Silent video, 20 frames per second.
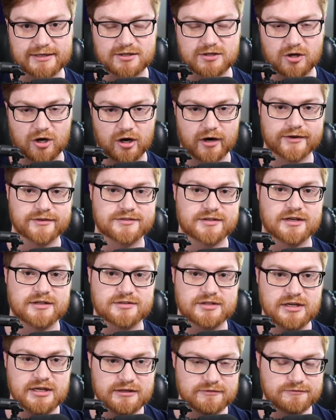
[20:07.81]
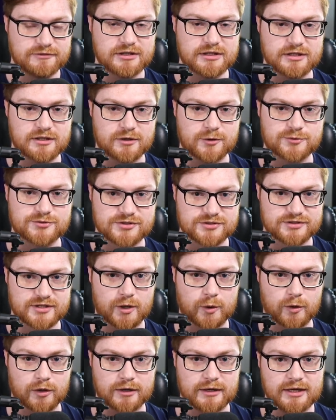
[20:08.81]
content, videos,
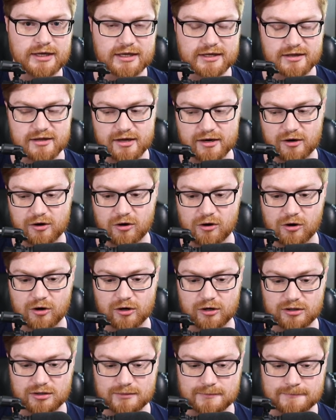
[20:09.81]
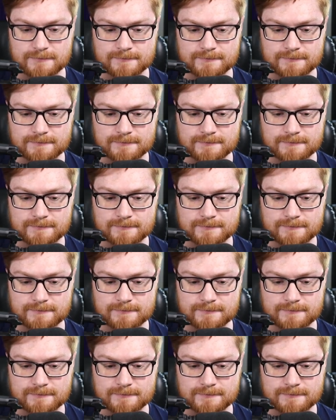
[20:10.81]
etc., that are